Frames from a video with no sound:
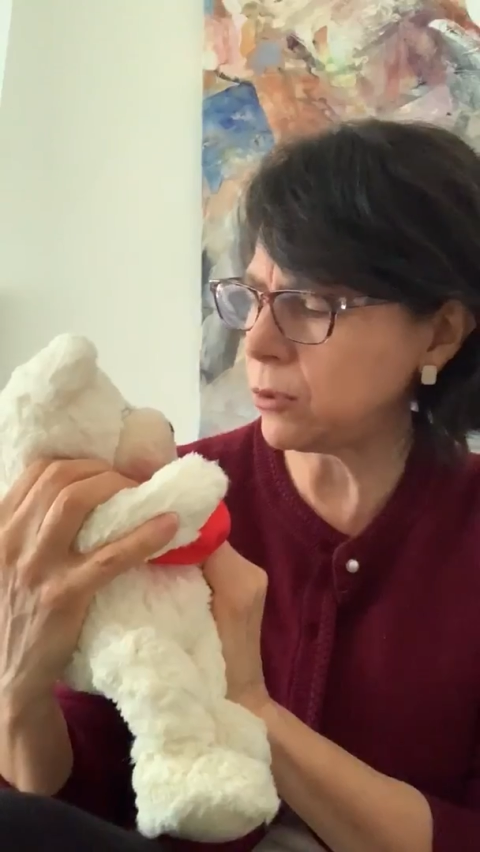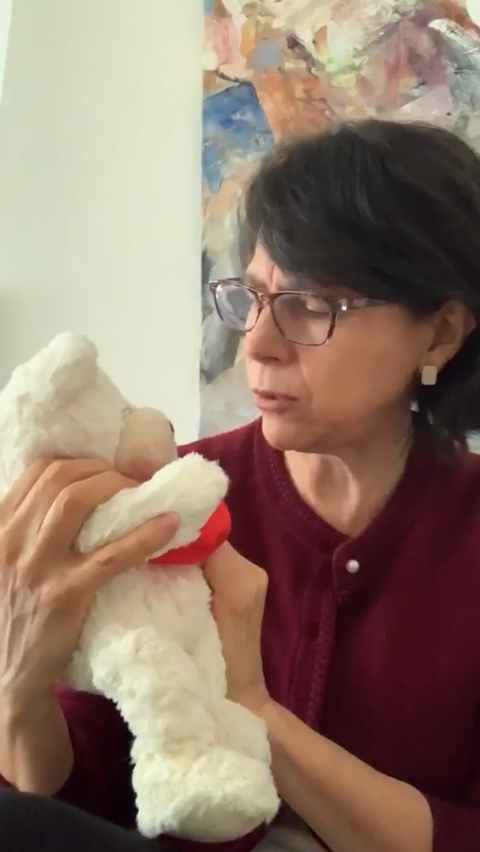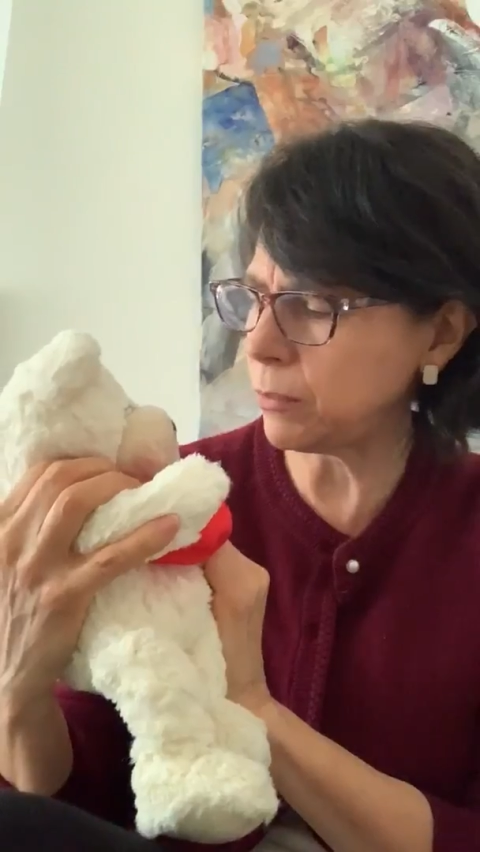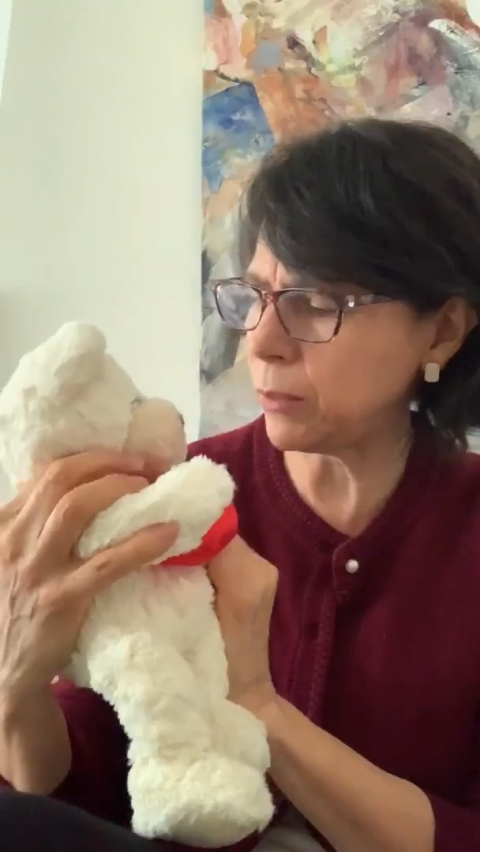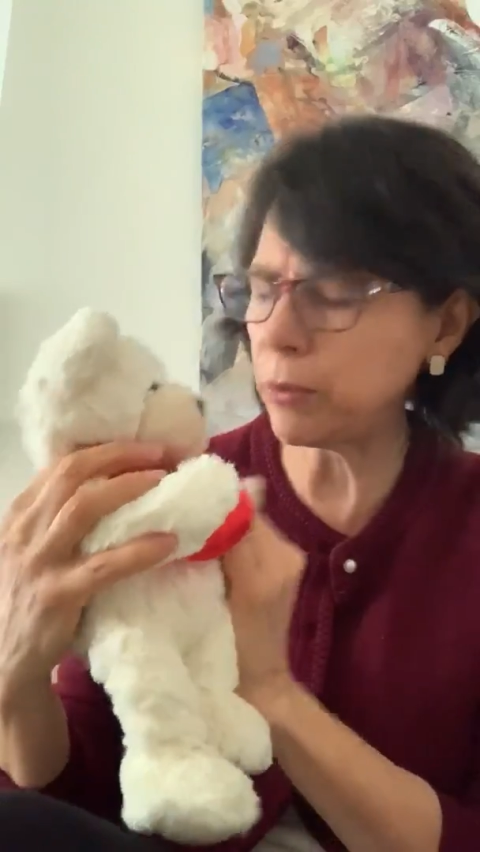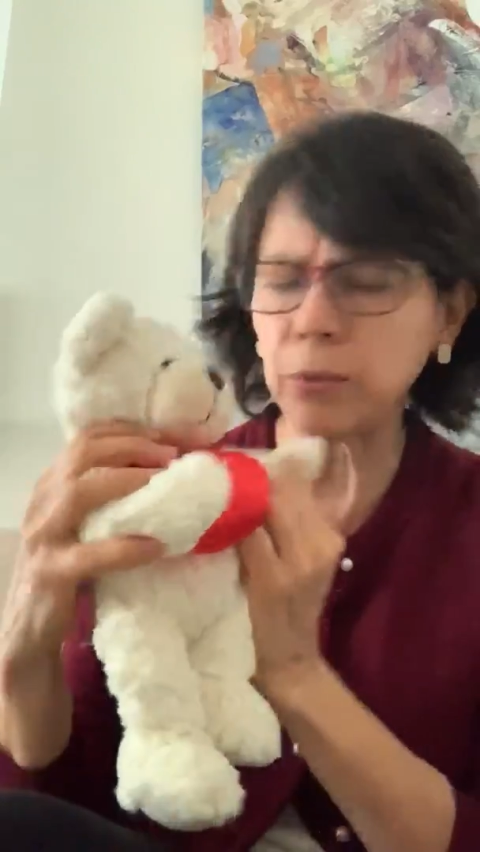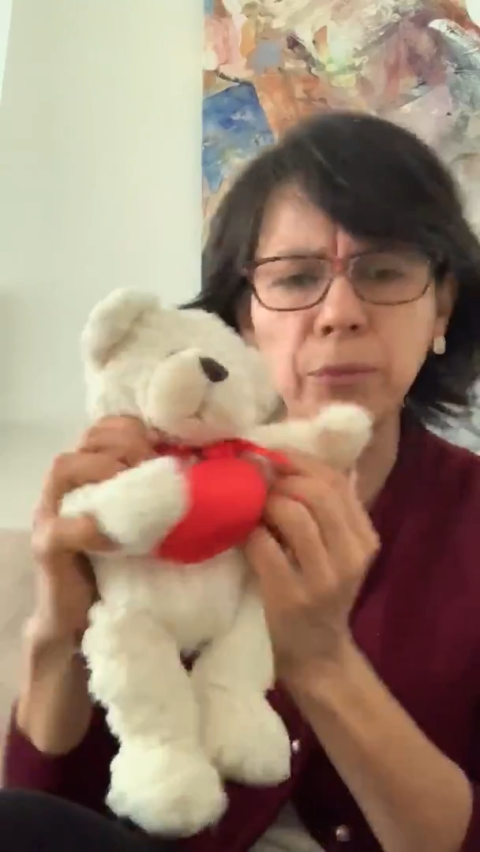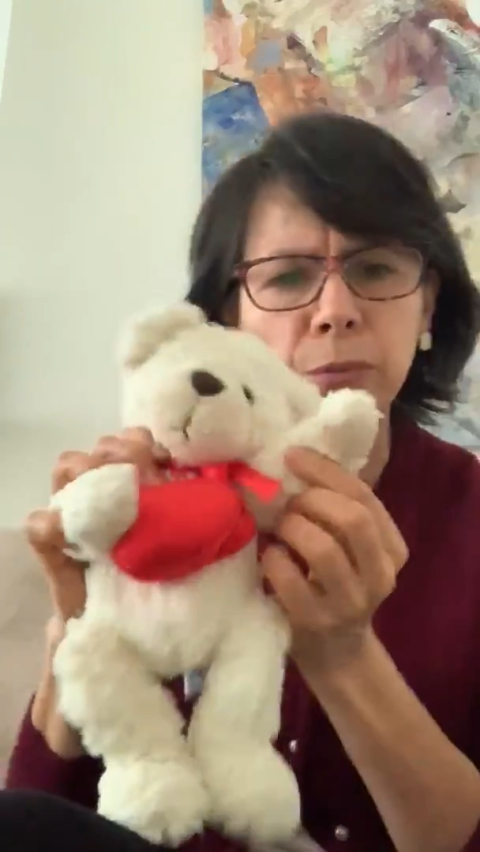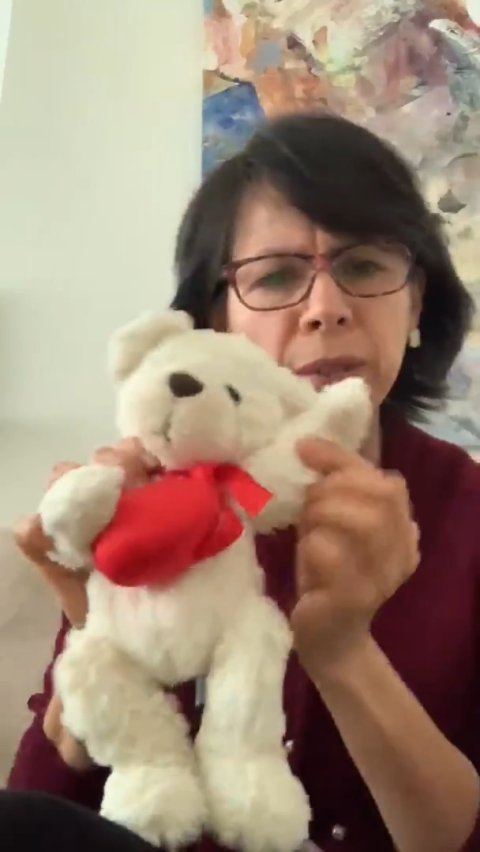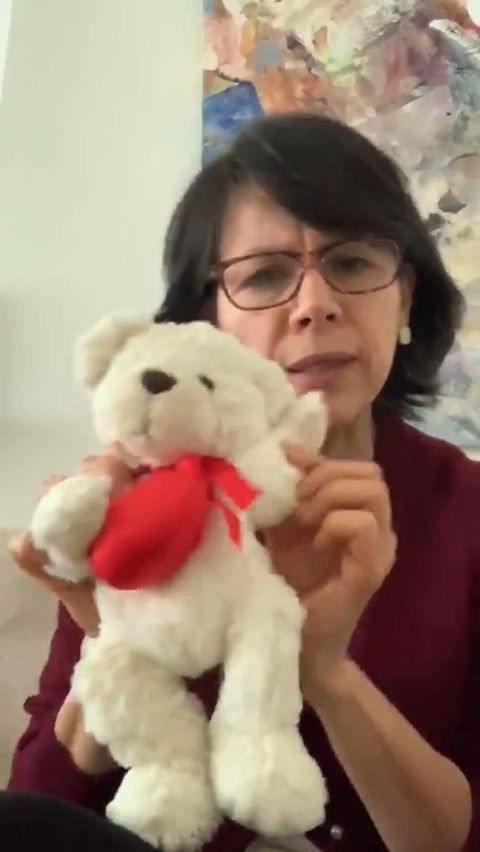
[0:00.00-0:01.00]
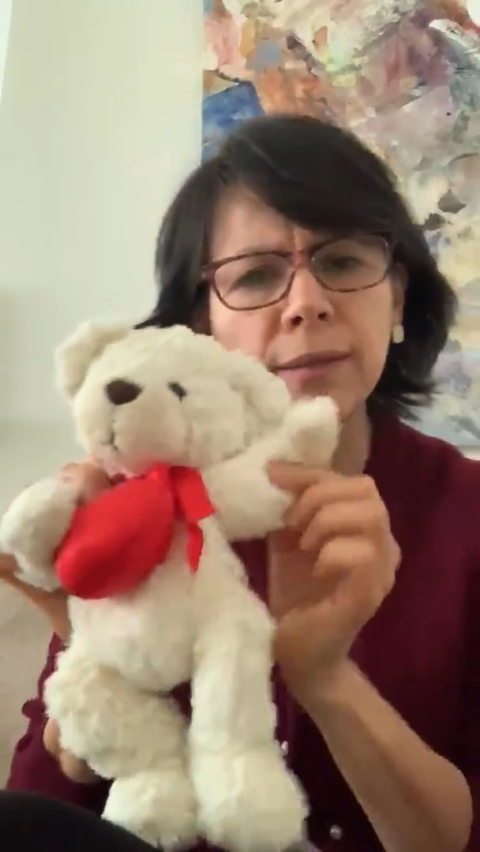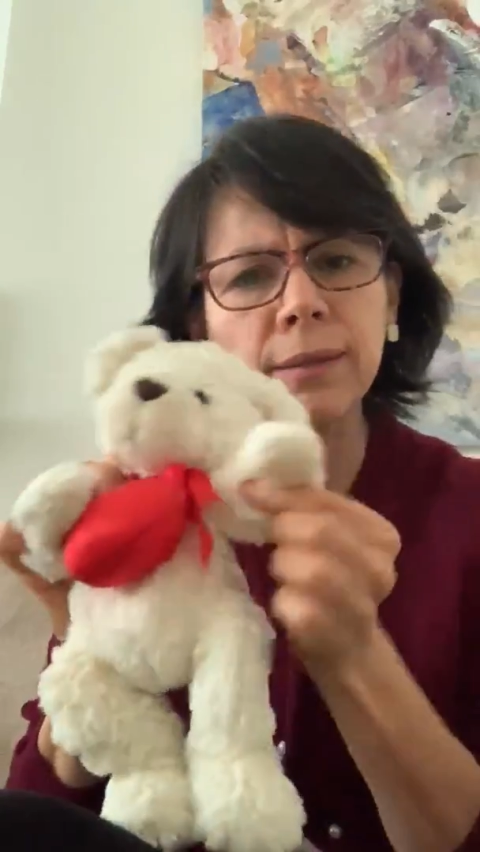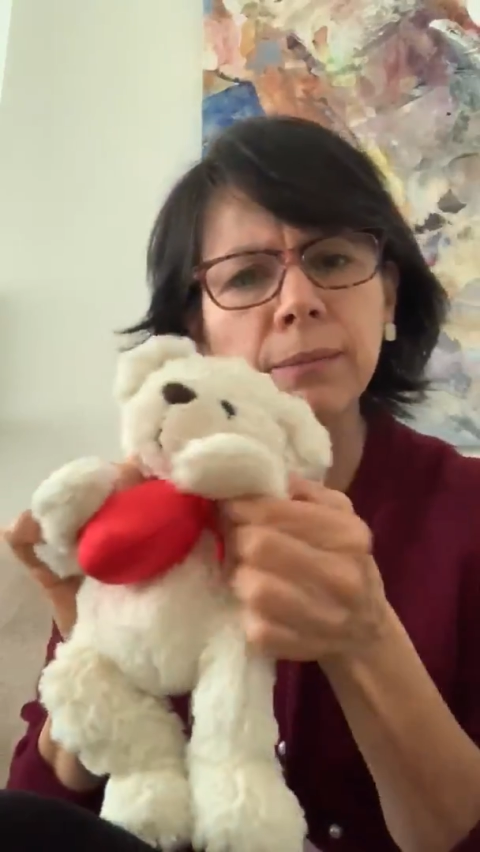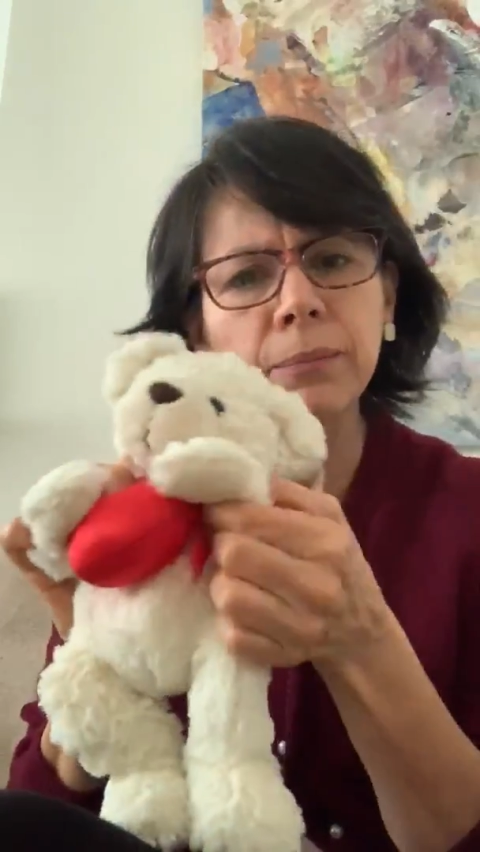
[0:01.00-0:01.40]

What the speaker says: all my bumblebees.